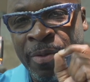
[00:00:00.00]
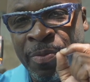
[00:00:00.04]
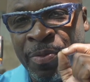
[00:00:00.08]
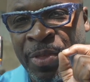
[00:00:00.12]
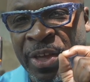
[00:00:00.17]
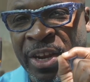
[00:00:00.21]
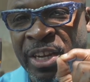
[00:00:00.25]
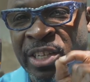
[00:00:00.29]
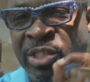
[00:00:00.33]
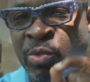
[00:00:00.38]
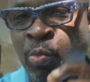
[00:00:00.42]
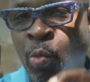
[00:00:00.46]

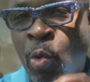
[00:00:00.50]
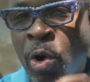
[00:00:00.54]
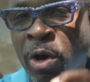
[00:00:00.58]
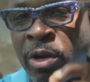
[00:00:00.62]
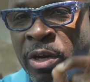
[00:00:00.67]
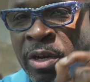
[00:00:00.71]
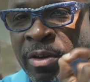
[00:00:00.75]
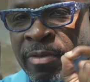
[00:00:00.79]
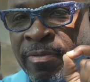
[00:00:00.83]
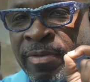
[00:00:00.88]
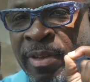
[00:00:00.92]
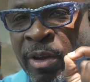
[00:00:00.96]
that is
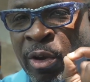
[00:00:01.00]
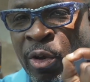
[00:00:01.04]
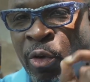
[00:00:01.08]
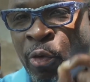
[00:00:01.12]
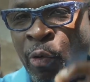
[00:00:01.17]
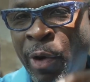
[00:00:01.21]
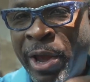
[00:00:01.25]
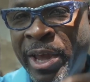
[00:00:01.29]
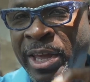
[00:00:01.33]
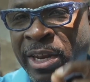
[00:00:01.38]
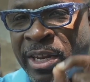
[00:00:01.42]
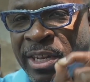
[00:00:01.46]
one of the
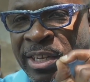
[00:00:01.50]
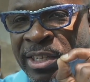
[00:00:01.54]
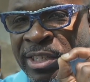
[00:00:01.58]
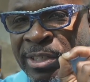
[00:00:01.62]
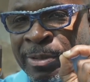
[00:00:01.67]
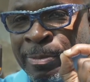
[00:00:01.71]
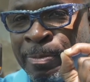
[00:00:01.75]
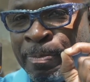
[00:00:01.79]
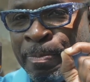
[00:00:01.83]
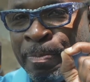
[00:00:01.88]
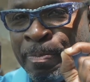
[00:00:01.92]
greatest